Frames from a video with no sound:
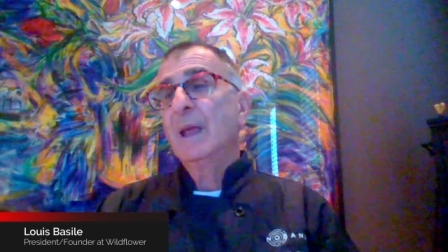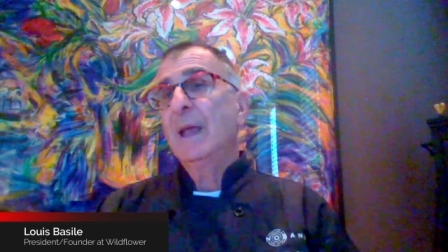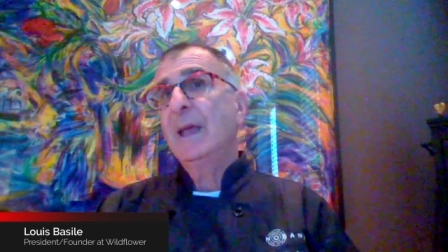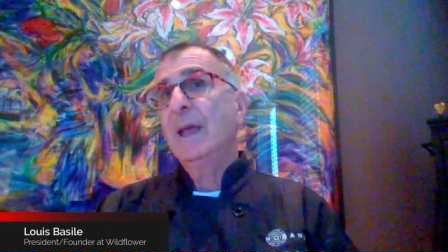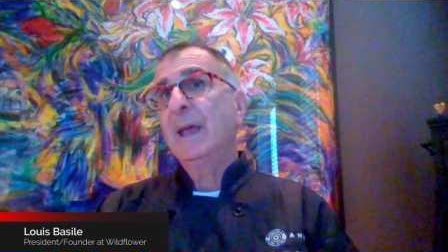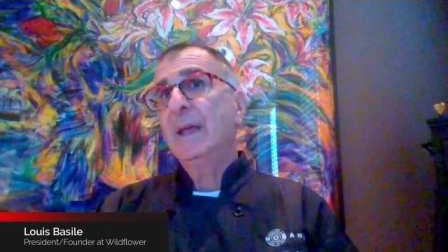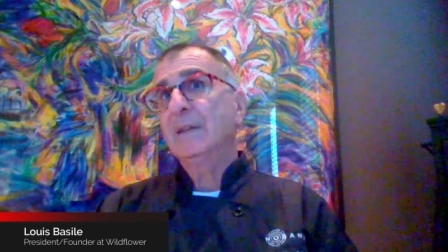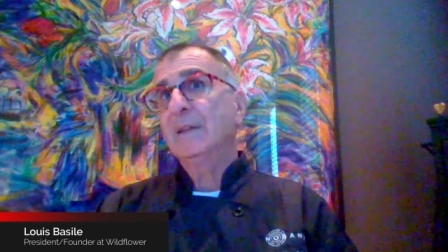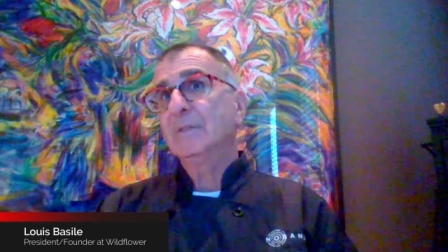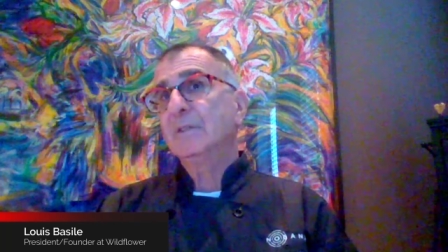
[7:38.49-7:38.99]

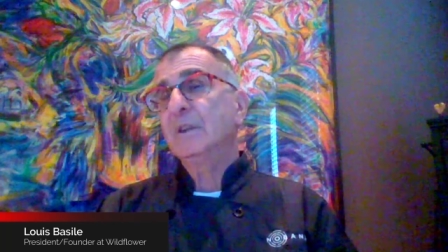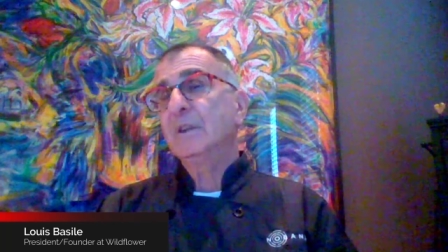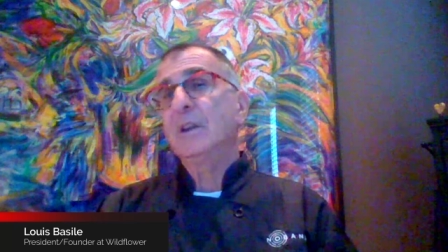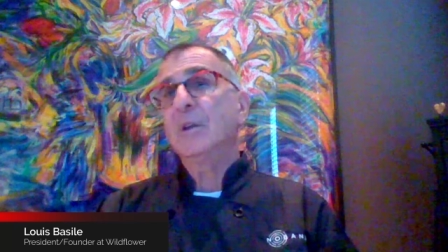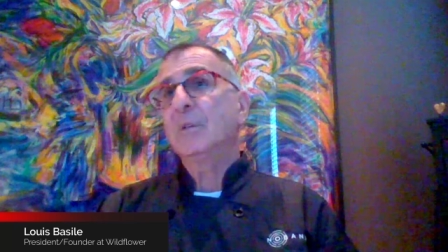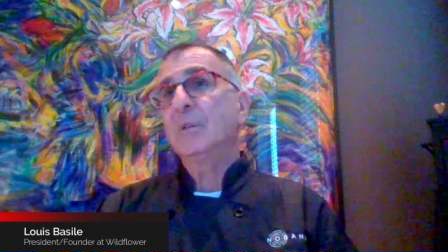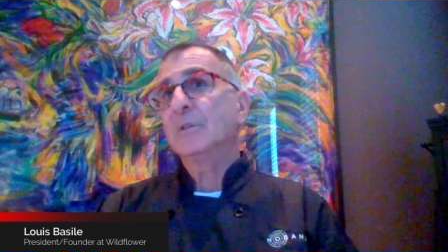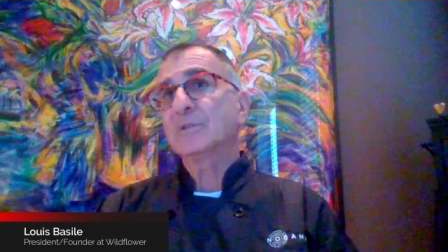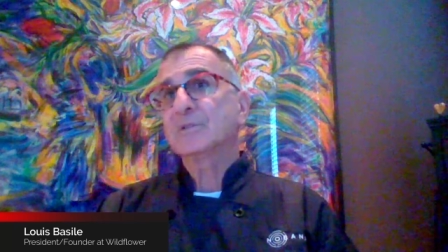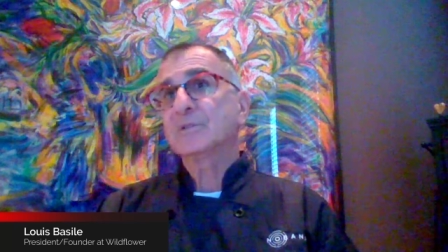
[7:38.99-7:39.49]
And yeah. you
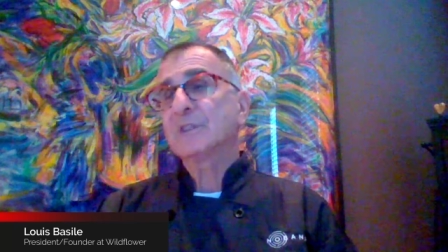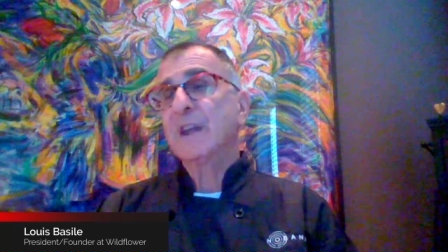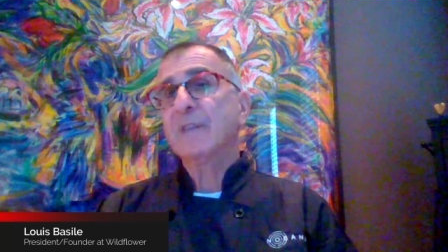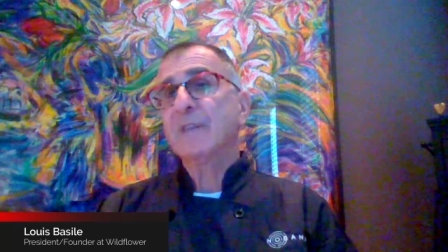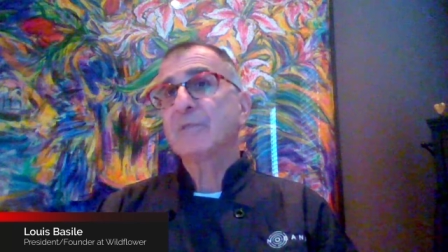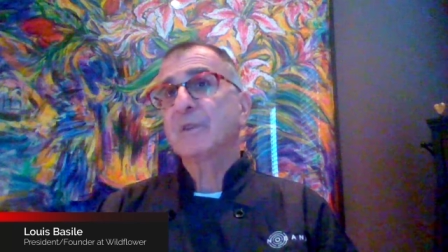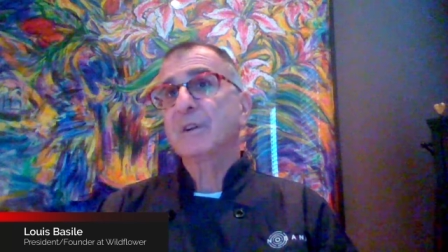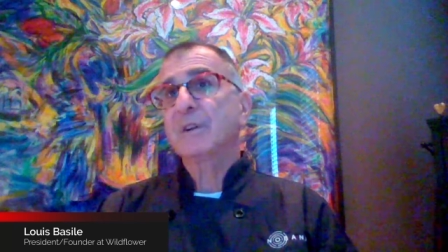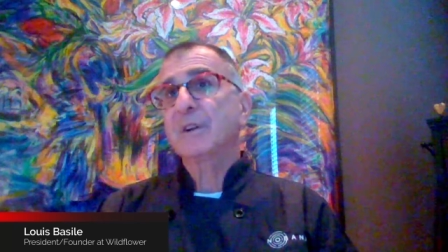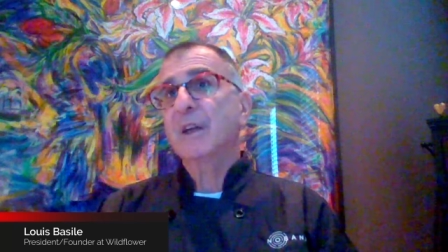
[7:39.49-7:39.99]
know, there's
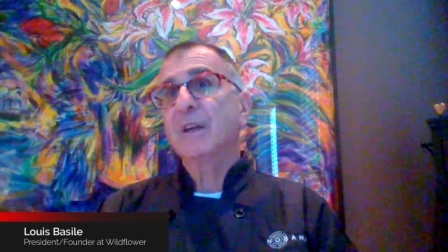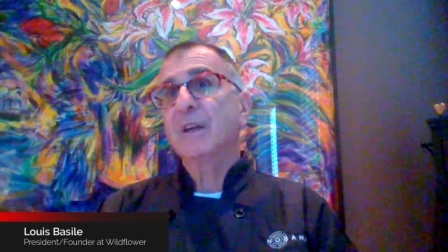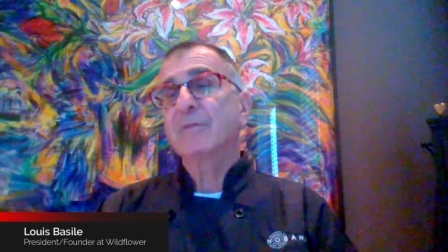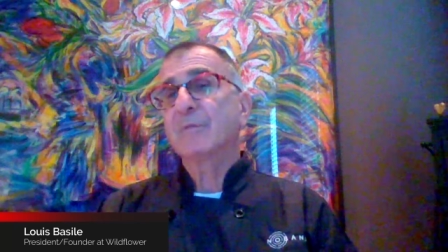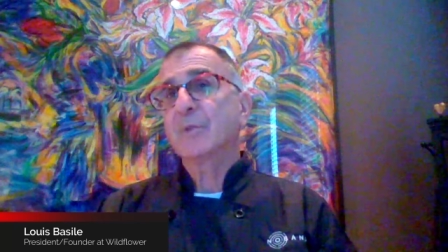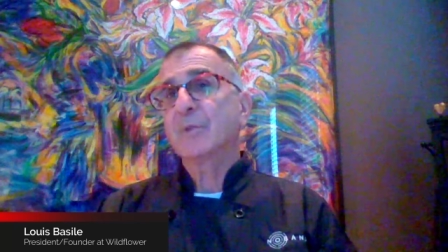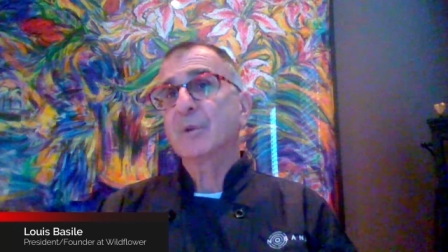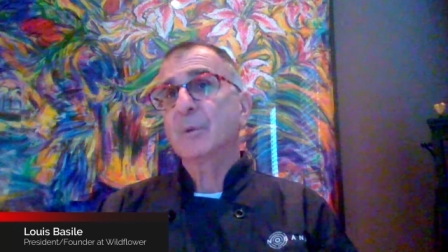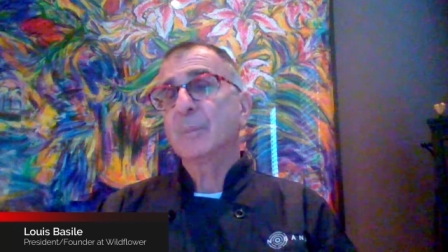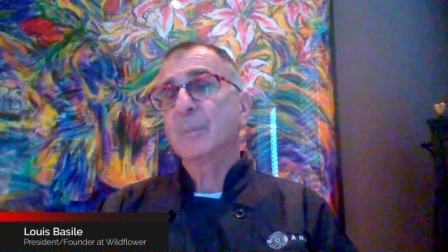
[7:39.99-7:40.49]
never
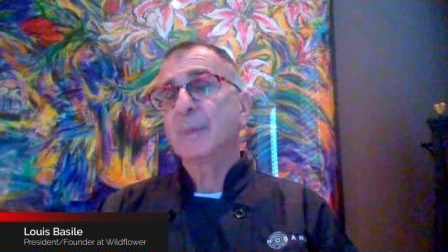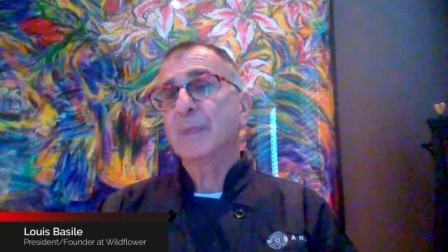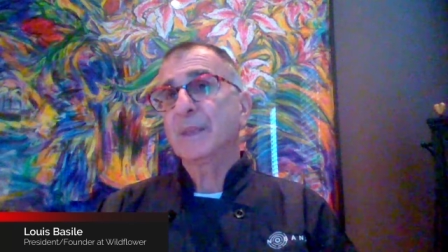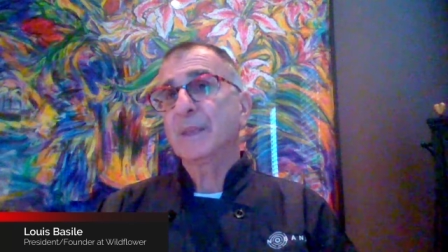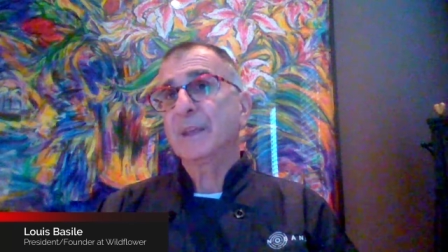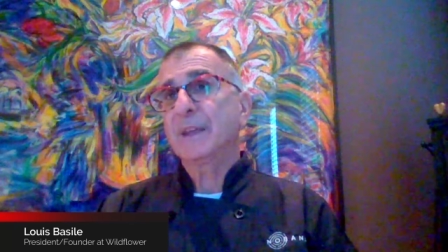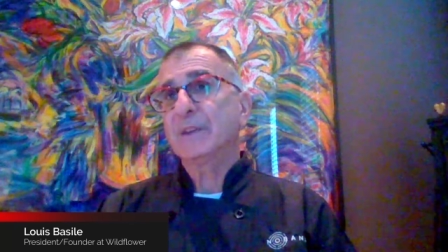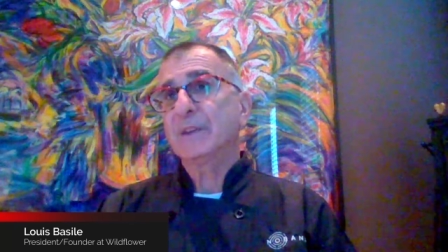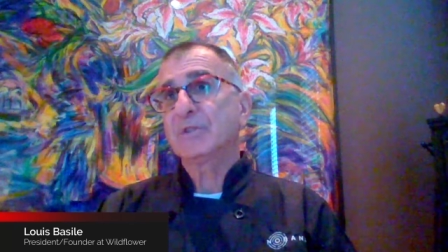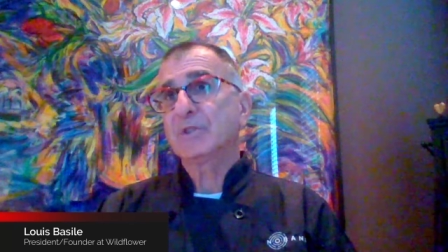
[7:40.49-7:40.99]
enough room in the
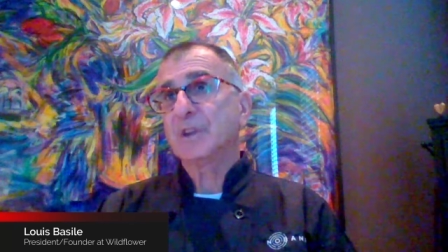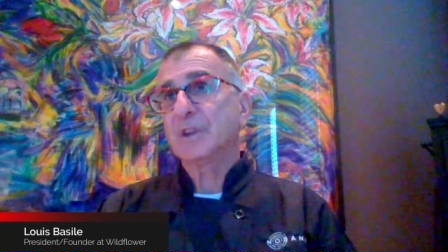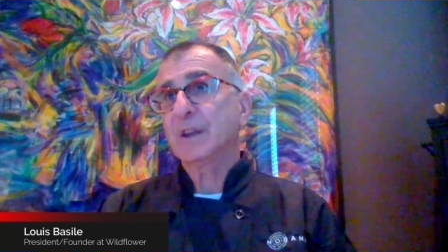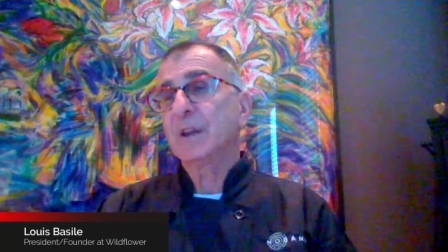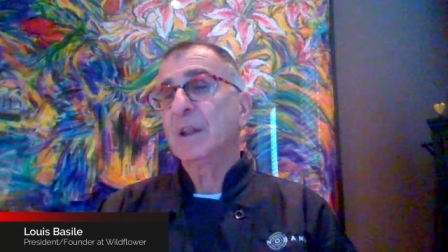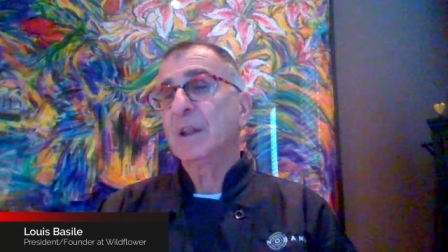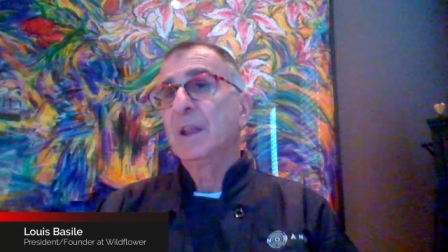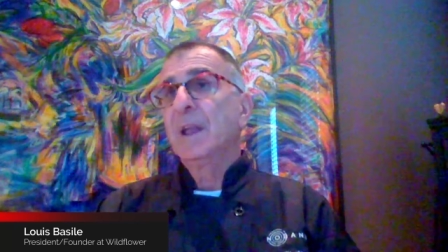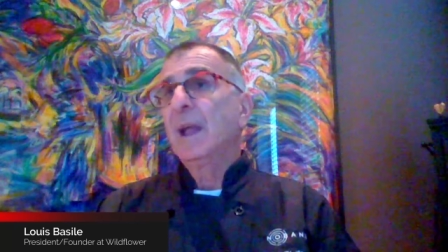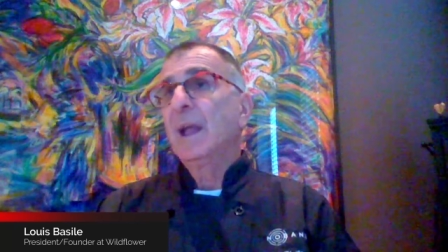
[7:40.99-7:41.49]

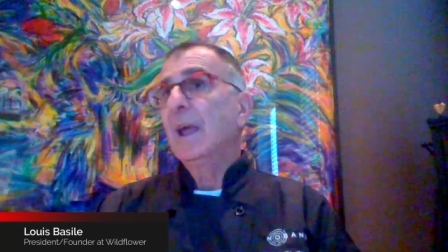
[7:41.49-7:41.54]
kitchen.